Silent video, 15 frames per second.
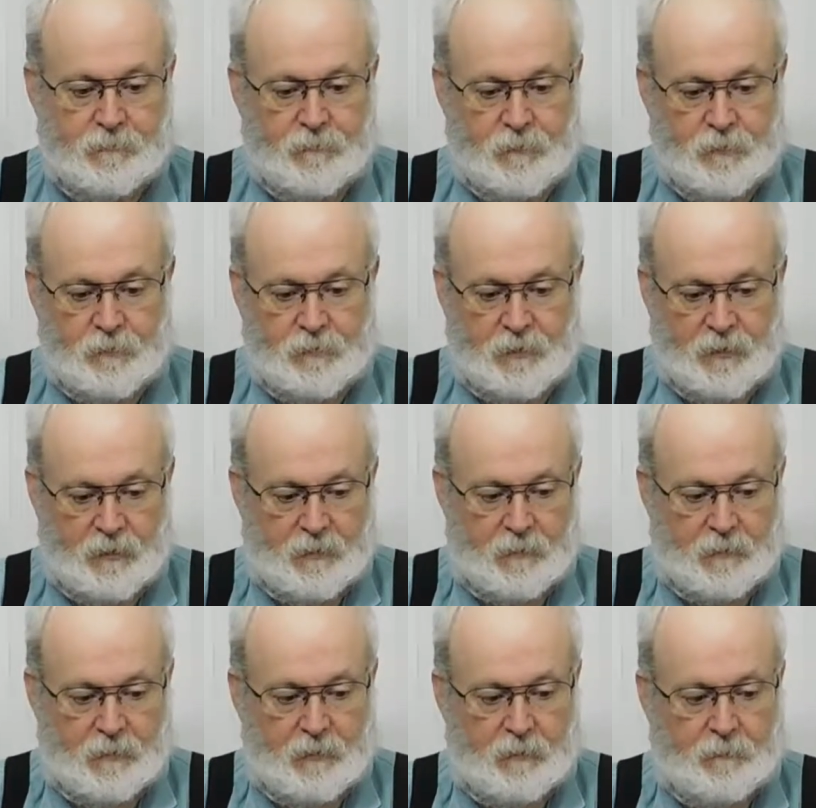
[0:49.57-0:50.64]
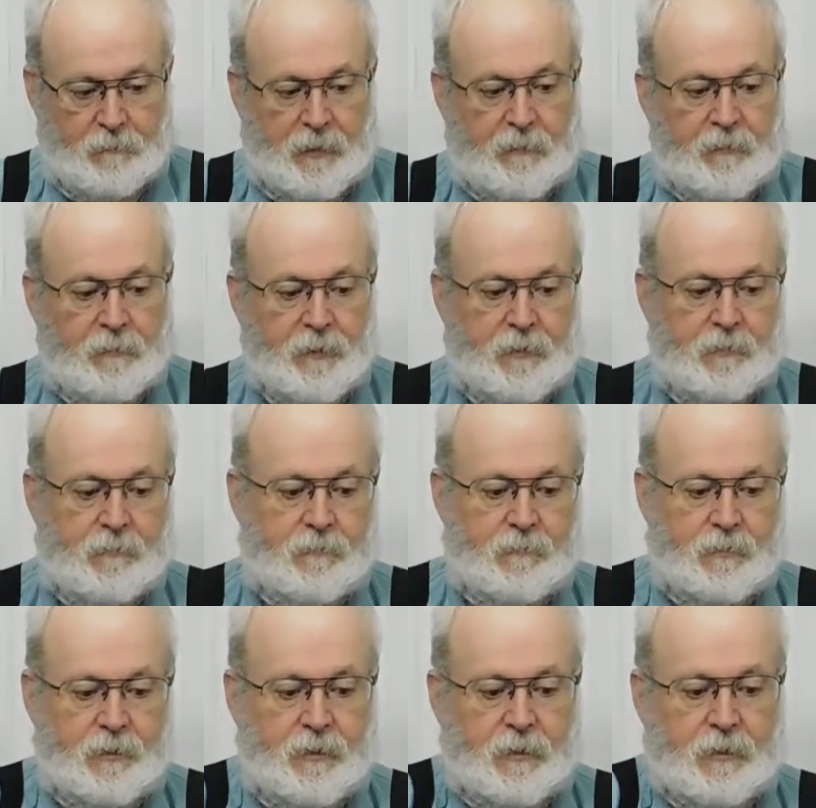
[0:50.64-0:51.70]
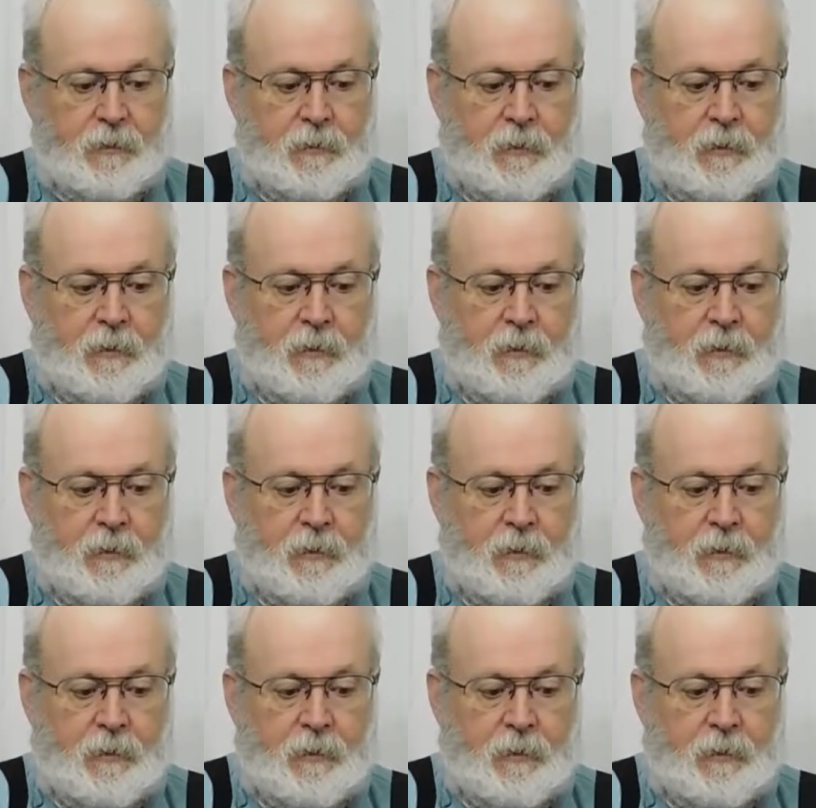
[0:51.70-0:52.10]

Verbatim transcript: there's a little power button right here